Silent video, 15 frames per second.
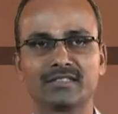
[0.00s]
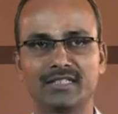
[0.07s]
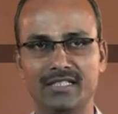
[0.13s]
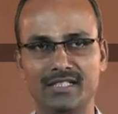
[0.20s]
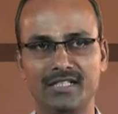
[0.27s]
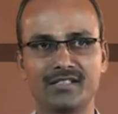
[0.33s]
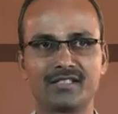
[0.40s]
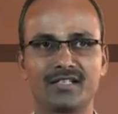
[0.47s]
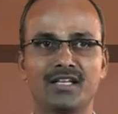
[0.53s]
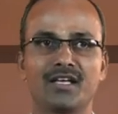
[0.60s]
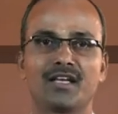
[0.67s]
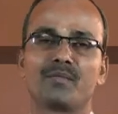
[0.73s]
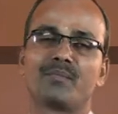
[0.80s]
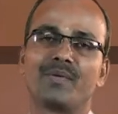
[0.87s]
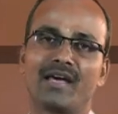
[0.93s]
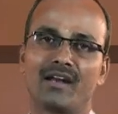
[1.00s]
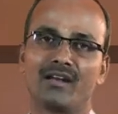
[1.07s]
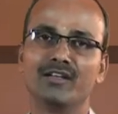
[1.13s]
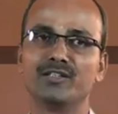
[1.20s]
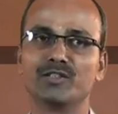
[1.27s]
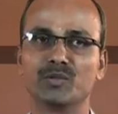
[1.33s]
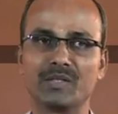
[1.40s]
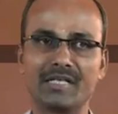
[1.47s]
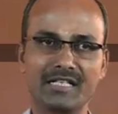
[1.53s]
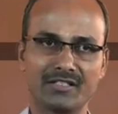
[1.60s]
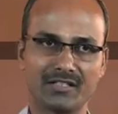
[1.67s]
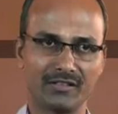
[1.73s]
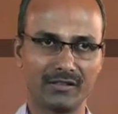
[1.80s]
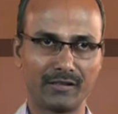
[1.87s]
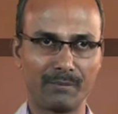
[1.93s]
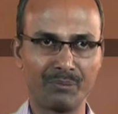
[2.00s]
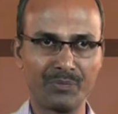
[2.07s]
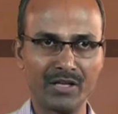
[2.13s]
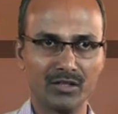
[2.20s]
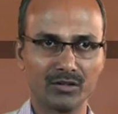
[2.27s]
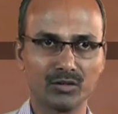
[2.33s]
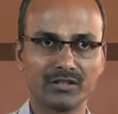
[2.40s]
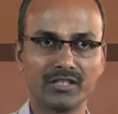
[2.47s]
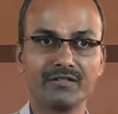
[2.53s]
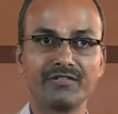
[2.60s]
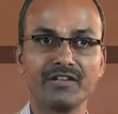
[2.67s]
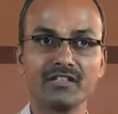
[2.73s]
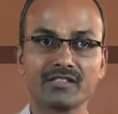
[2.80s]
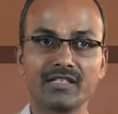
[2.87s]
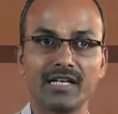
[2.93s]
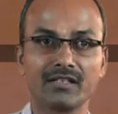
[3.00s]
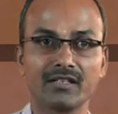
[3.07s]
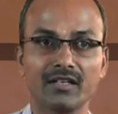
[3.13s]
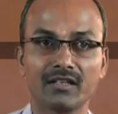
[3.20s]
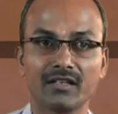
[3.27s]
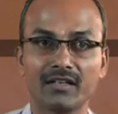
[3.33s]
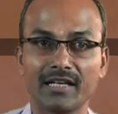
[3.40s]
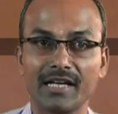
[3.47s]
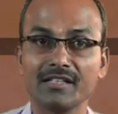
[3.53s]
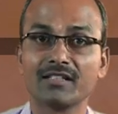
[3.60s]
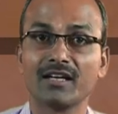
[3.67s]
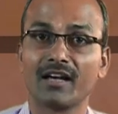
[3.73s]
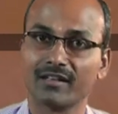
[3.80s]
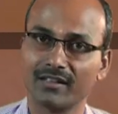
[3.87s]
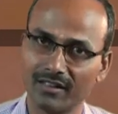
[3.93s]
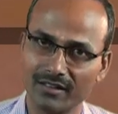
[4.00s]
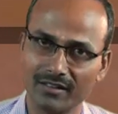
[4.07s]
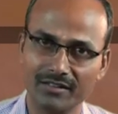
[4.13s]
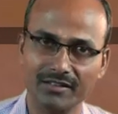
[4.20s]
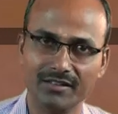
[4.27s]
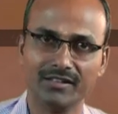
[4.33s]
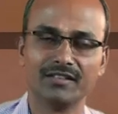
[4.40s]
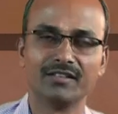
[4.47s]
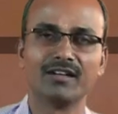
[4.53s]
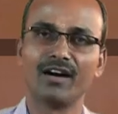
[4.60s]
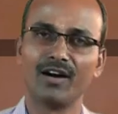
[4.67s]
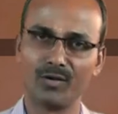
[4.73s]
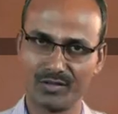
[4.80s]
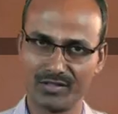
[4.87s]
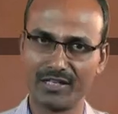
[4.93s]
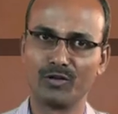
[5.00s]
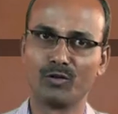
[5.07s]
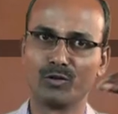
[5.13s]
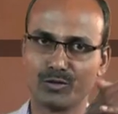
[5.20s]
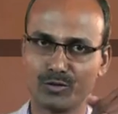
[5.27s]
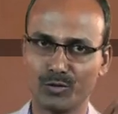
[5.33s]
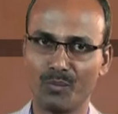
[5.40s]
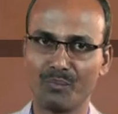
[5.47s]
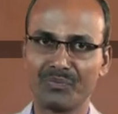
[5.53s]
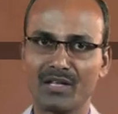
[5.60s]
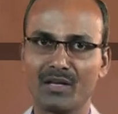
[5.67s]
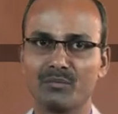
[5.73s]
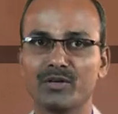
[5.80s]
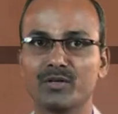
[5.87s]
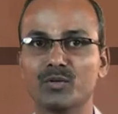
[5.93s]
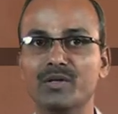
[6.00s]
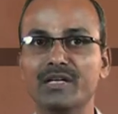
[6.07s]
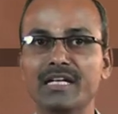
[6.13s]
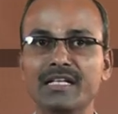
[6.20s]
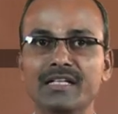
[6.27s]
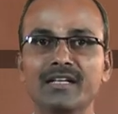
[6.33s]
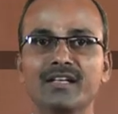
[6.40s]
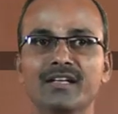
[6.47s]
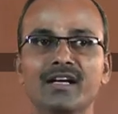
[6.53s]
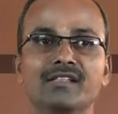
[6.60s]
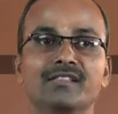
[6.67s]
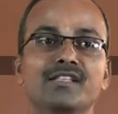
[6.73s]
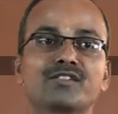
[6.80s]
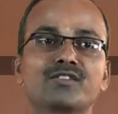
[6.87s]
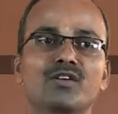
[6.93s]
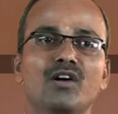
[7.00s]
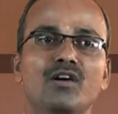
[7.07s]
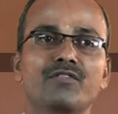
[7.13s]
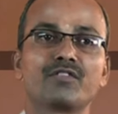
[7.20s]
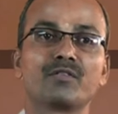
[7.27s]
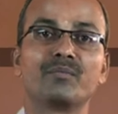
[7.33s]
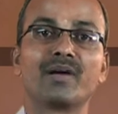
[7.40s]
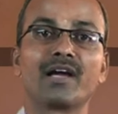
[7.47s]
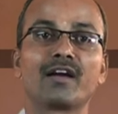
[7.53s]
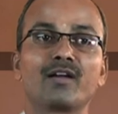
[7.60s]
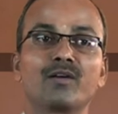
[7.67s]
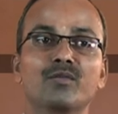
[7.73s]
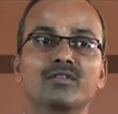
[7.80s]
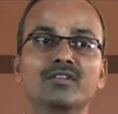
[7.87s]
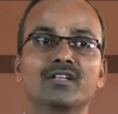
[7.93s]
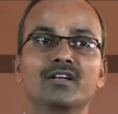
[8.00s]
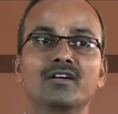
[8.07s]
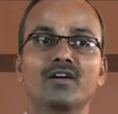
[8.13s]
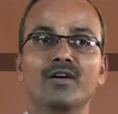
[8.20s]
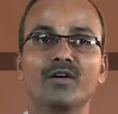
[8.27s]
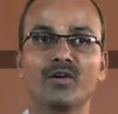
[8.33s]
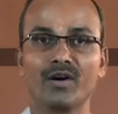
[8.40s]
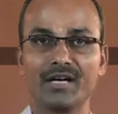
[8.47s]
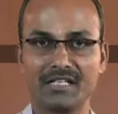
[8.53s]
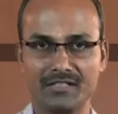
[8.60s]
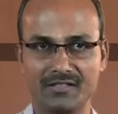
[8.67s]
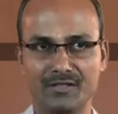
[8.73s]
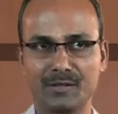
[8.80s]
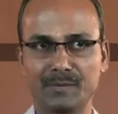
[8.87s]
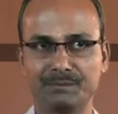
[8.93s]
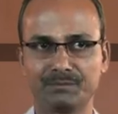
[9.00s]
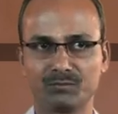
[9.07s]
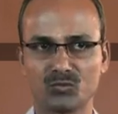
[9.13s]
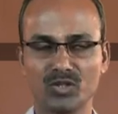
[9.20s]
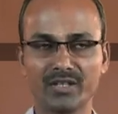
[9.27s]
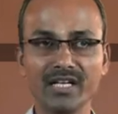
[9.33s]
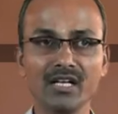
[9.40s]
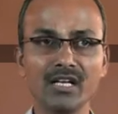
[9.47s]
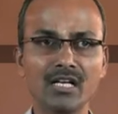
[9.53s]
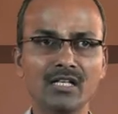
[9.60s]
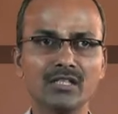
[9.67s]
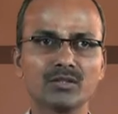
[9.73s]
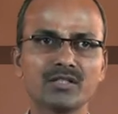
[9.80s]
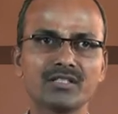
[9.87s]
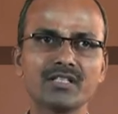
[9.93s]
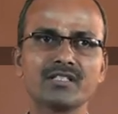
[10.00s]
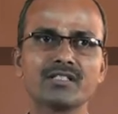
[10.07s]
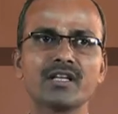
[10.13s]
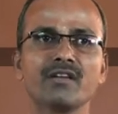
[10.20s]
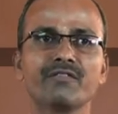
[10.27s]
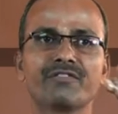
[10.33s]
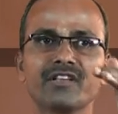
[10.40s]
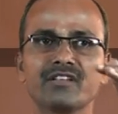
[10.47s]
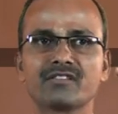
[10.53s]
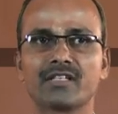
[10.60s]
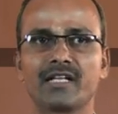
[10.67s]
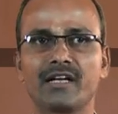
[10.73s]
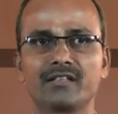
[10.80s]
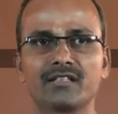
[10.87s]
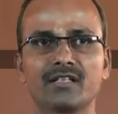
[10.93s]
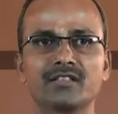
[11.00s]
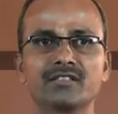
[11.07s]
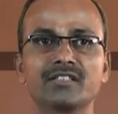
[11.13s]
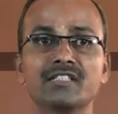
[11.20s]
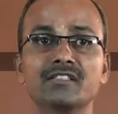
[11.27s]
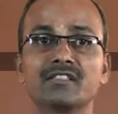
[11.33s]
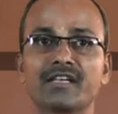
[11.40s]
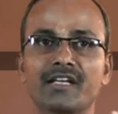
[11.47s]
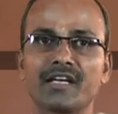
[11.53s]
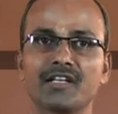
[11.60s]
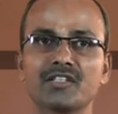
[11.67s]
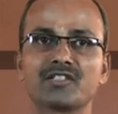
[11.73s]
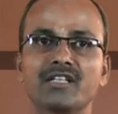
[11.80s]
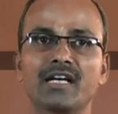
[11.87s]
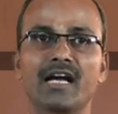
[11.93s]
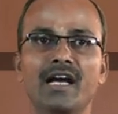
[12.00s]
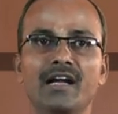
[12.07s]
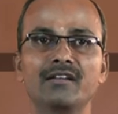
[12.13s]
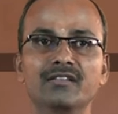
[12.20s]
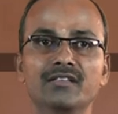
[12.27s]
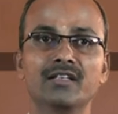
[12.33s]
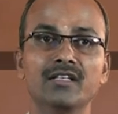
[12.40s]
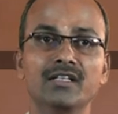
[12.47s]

it is parallel to each other. So she feels that her cries are heard outside also, but only as a soft background noise. Okay, so she still feels that she is caged, and